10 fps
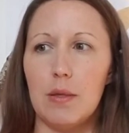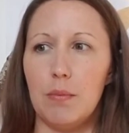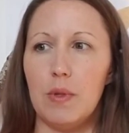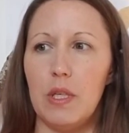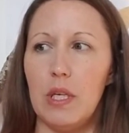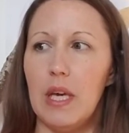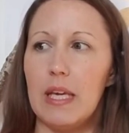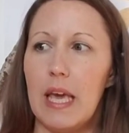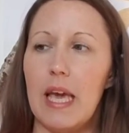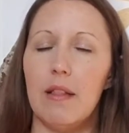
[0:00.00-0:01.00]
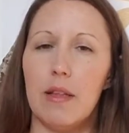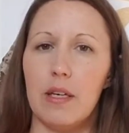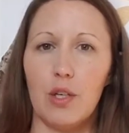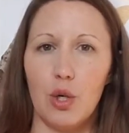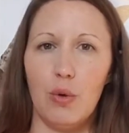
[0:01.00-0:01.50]
simply can't
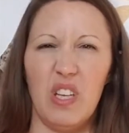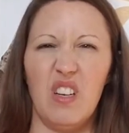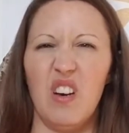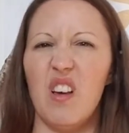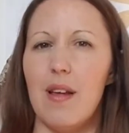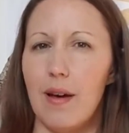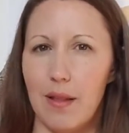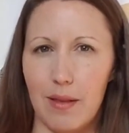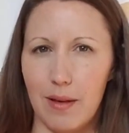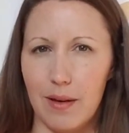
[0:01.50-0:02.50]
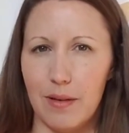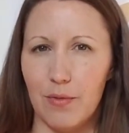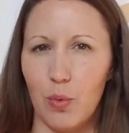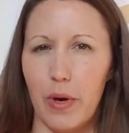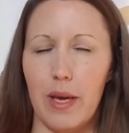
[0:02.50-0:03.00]
let go in an unhealthy kind of
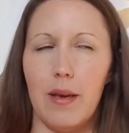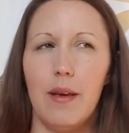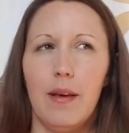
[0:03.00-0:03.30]
way.